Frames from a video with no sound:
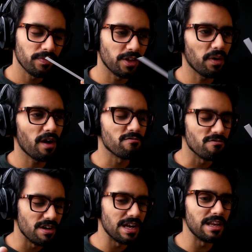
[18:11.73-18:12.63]
I
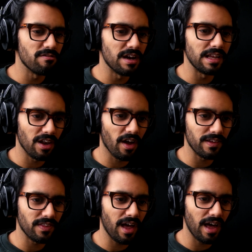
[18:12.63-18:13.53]
really, really
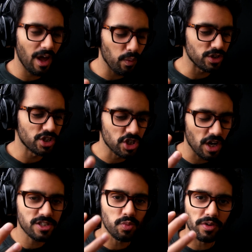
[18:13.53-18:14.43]
like that, and I would
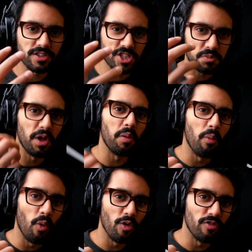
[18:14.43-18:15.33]
just want to smell
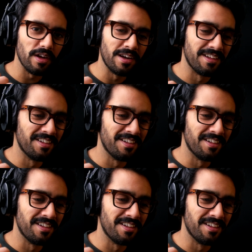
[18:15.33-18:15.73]
more of it.